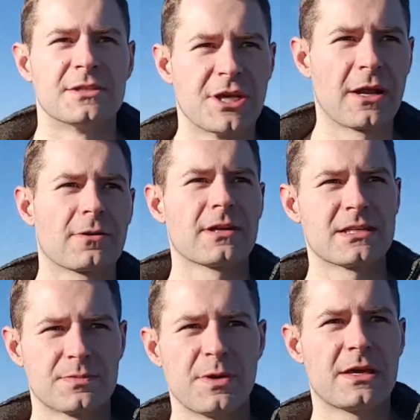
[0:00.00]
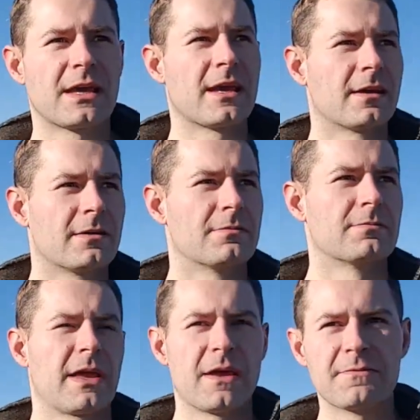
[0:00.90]
generally speaking,
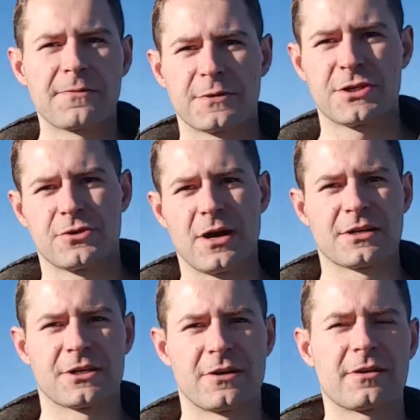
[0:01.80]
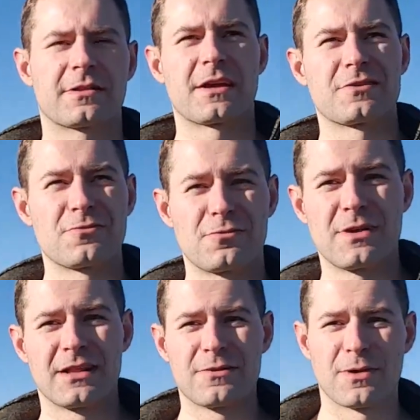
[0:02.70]
infrastructure they do
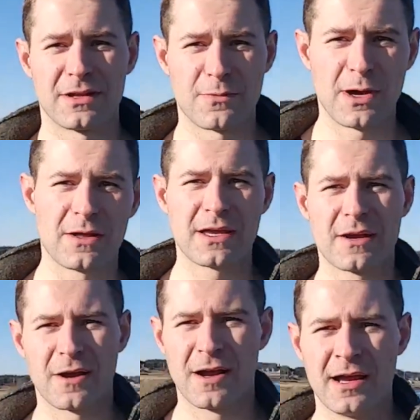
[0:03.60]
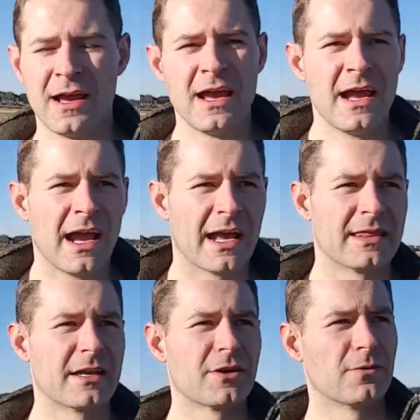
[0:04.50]
really, really well here,
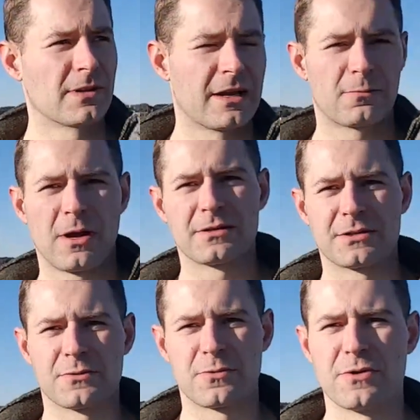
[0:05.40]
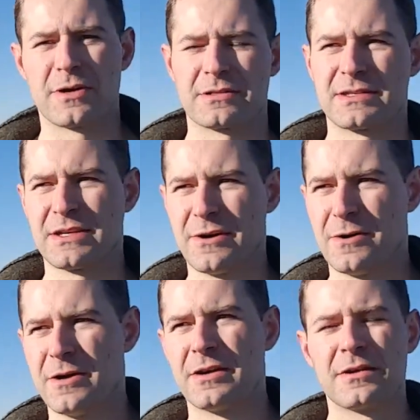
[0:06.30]
and they don't let run to ruin. So
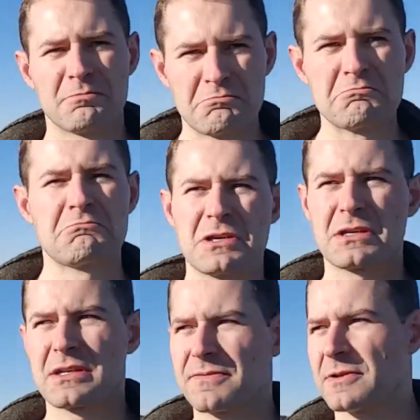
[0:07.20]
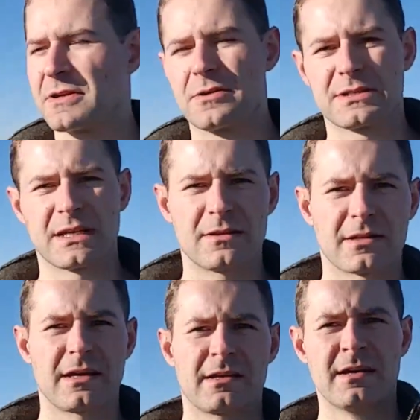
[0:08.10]
you can definitely notice that. Look
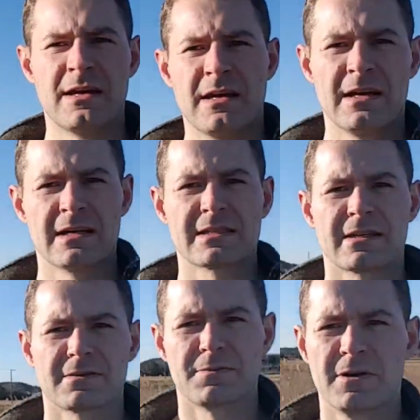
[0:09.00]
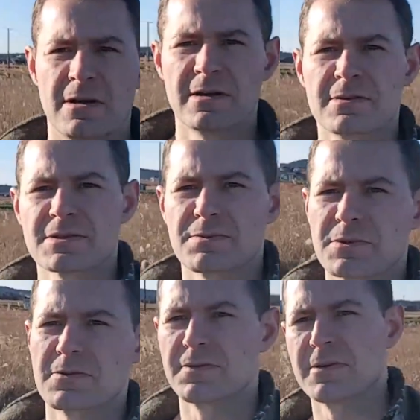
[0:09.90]
at that. That's those are
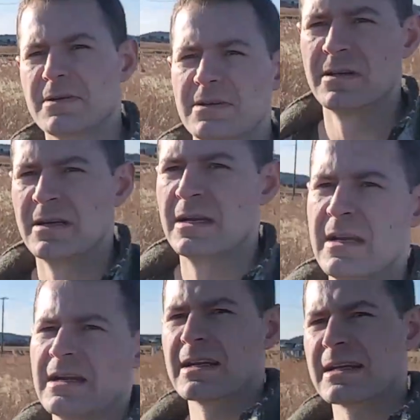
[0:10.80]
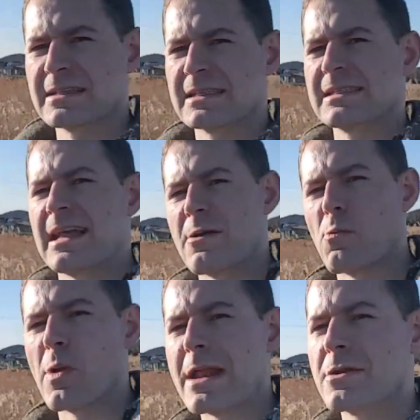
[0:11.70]
beautiful. Got this slight
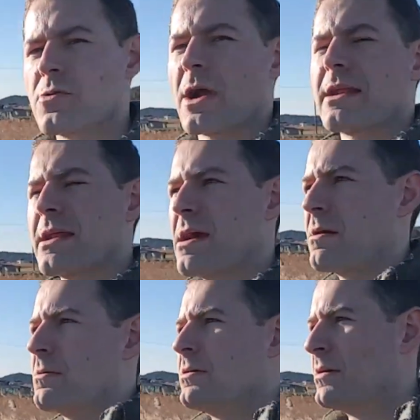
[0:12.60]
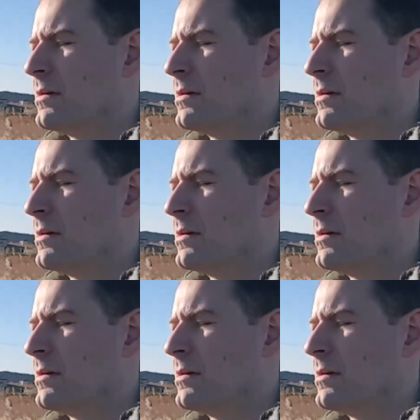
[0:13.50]
wind right now.